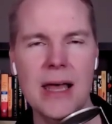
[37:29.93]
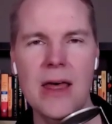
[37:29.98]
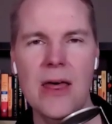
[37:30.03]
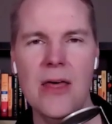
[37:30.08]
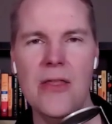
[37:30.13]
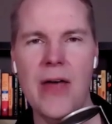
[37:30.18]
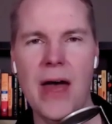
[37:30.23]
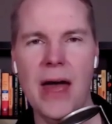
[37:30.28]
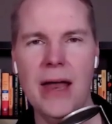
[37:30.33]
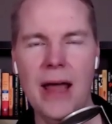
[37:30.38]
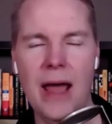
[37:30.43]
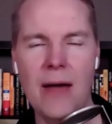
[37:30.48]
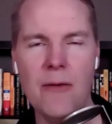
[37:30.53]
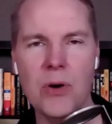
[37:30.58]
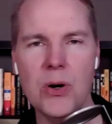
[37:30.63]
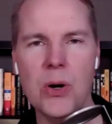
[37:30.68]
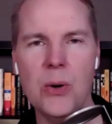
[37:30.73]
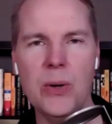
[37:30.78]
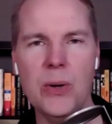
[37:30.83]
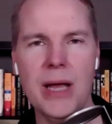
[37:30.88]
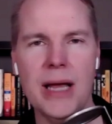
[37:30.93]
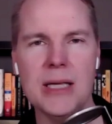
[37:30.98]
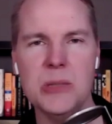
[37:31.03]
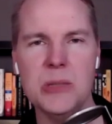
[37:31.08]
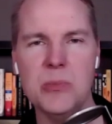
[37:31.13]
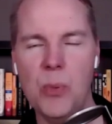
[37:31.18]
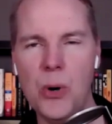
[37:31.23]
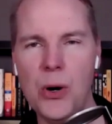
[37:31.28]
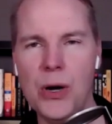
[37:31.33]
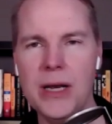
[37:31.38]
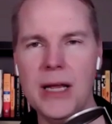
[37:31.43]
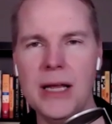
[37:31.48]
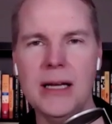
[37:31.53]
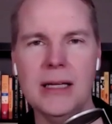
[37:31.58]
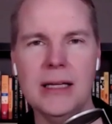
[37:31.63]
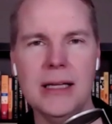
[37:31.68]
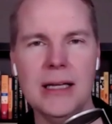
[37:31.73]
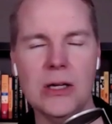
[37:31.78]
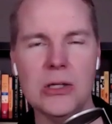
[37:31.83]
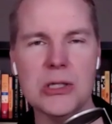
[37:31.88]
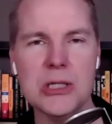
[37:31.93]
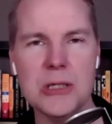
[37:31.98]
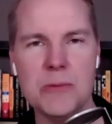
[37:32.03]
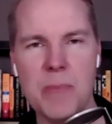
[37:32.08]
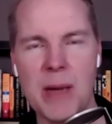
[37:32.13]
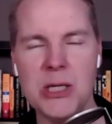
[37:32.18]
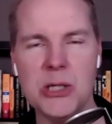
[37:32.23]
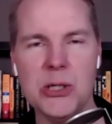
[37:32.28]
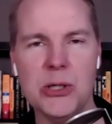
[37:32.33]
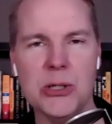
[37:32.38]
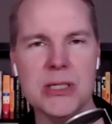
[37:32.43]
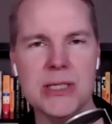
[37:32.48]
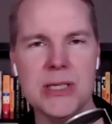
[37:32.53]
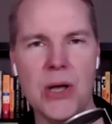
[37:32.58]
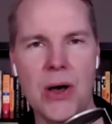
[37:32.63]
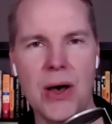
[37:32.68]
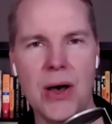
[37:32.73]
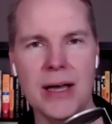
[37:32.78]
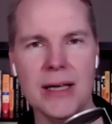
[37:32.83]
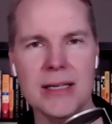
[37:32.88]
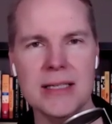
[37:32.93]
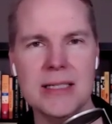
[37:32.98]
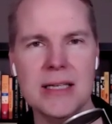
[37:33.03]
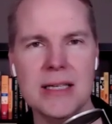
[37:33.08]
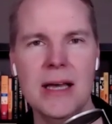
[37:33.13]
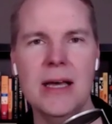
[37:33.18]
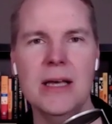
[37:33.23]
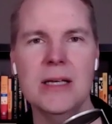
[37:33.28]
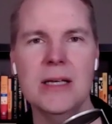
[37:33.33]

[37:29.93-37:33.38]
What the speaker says: that Evernote has put in a little special sauce